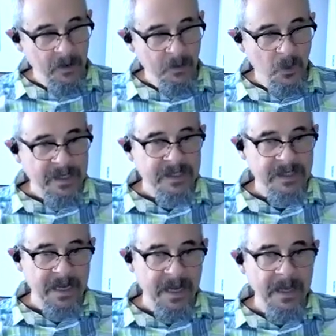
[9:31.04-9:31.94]
on
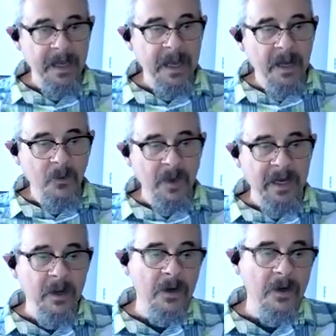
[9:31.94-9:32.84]
Wednesday, we
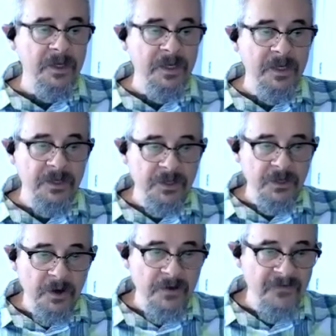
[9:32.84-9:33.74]
learn to
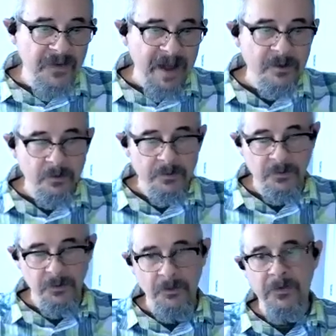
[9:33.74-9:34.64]
discern factual
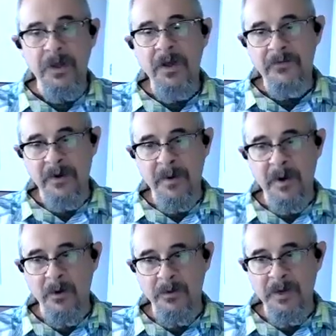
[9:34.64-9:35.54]
truth from
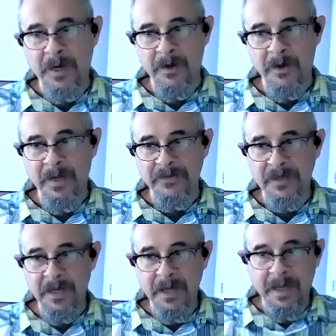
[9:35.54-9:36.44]
our own narratives.